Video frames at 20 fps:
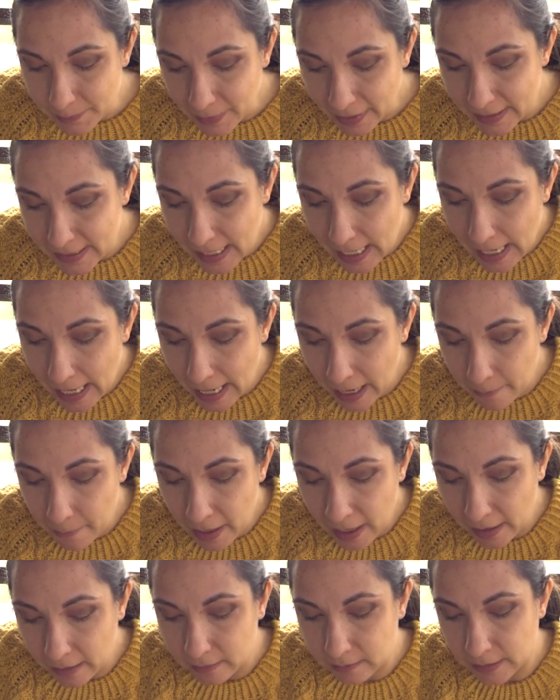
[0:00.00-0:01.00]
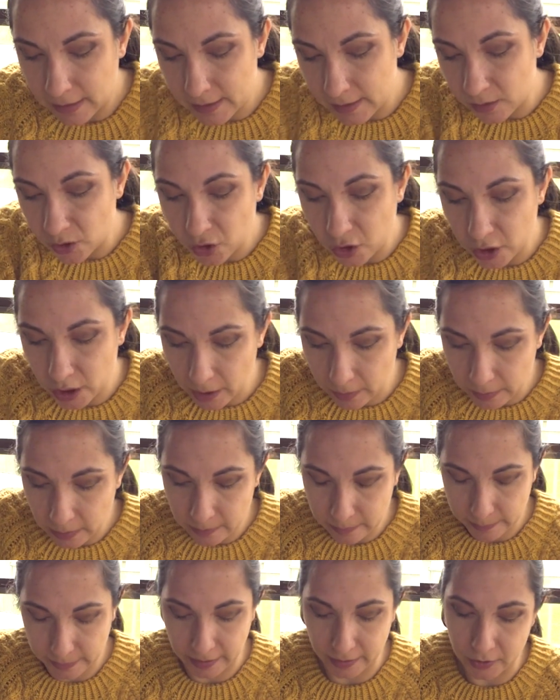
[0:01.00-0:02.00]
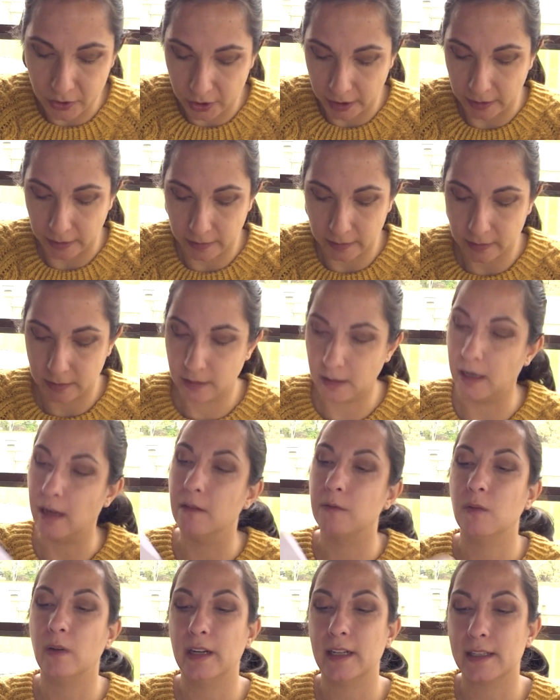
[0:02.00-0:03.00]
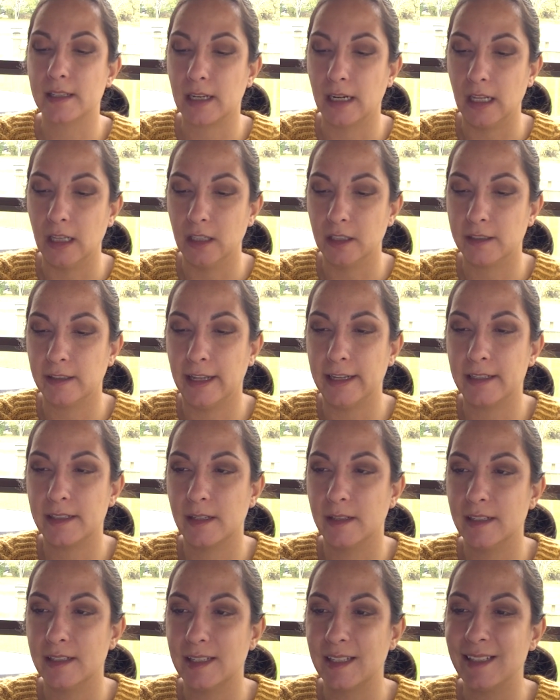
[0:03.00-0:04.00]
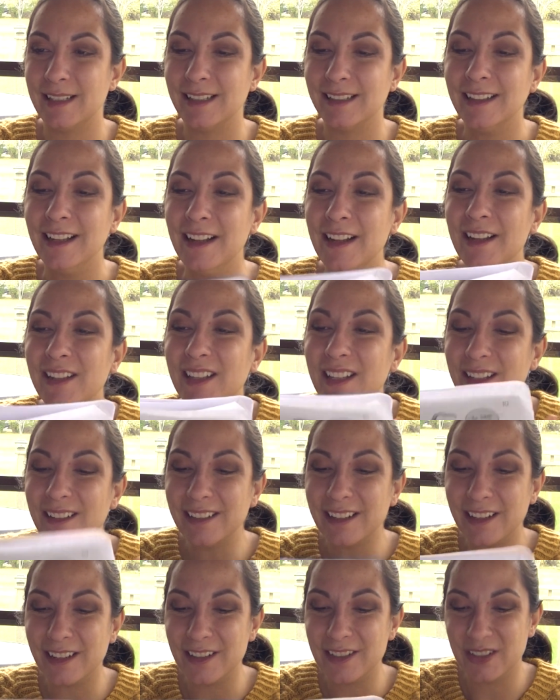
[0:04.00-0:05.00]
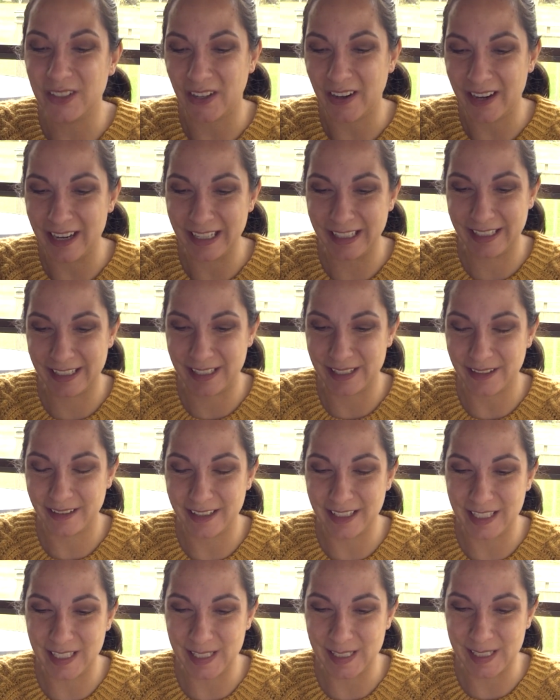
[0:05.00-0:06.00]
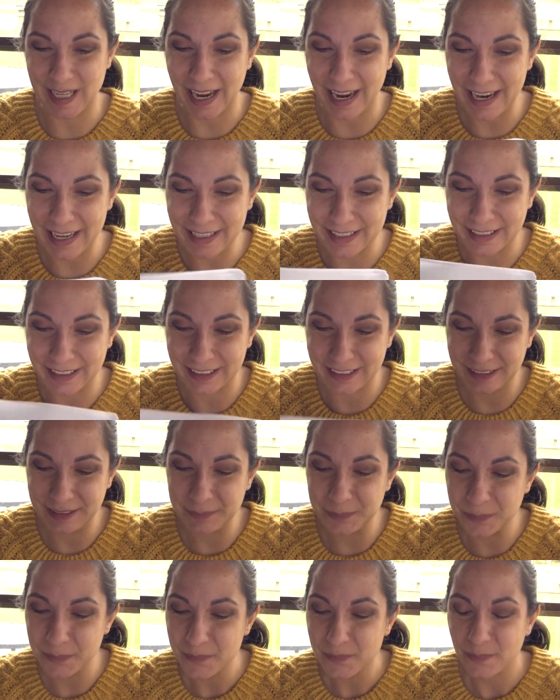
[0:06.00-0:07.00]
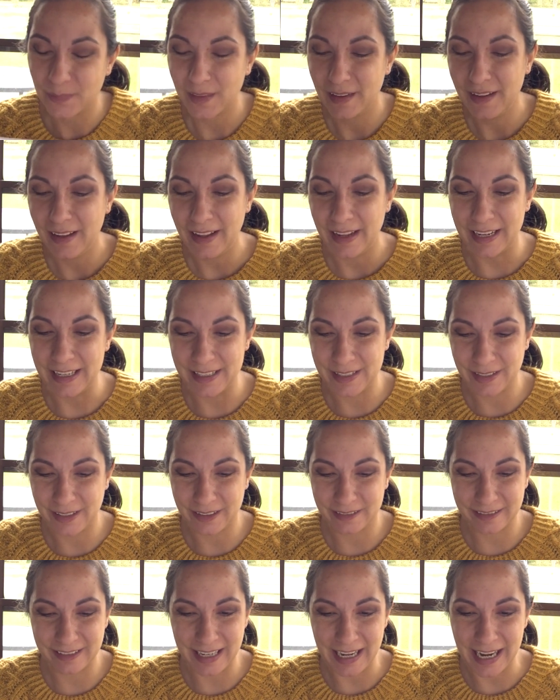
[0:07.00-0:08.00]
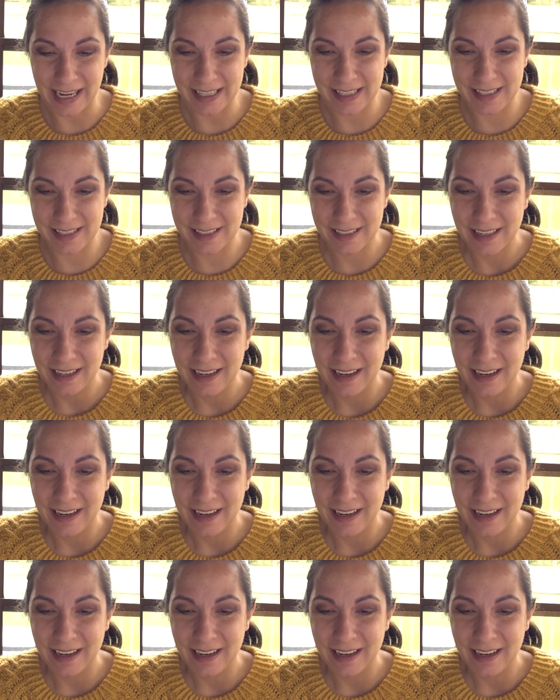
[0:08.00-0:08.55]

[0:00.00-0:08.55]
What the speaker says: my dilemma. Let's show you a picture of what it's gonna look like. So this is a cute little drawing. So the designer, Indigo Knits,